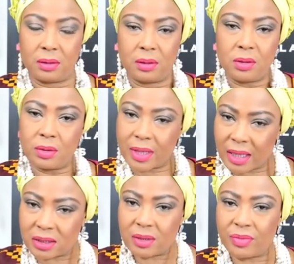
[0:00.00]
You
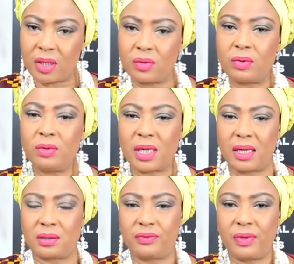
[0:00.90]
get something good
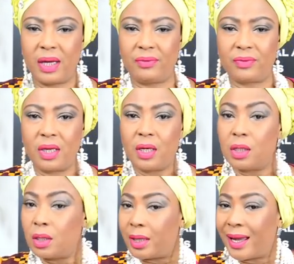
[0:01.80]
out of life.
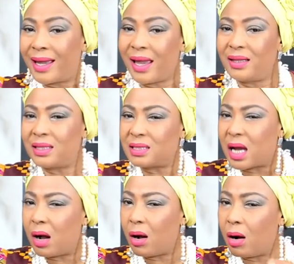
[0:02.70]
Again, these
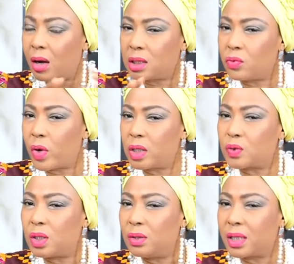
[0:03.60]
are all the ways
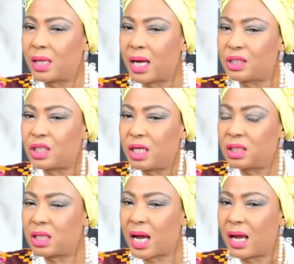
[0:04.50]
we're looking at
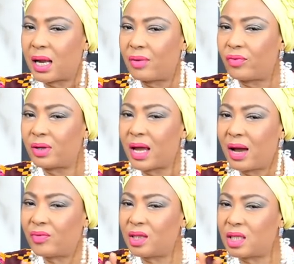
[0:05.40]
changing our life and
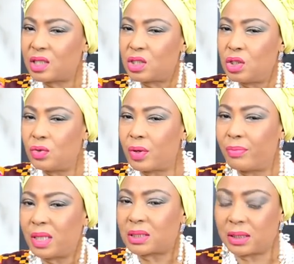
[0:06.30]
having this new
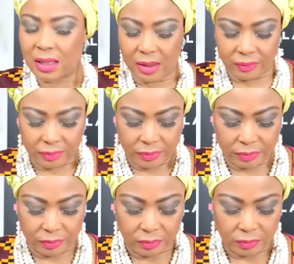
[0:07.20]
amazing
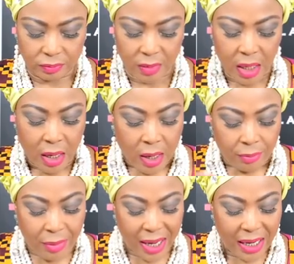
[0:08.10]
life.
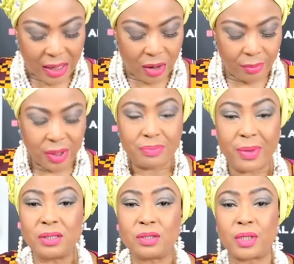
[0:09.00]
Make a
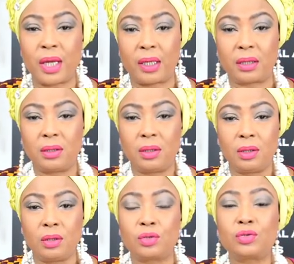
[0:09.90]
commitment today
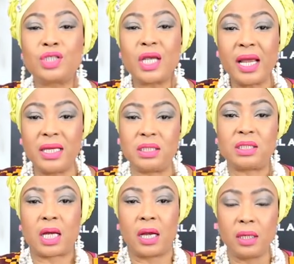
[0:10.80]
to
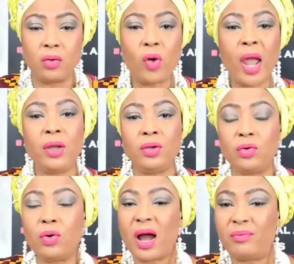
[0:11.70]
change the way
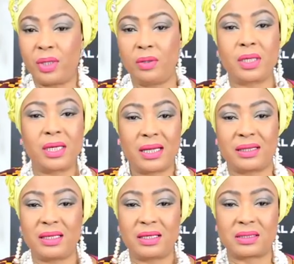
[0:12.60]
you have been looking at
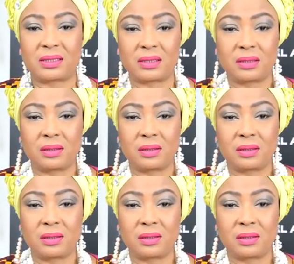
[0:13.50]
things.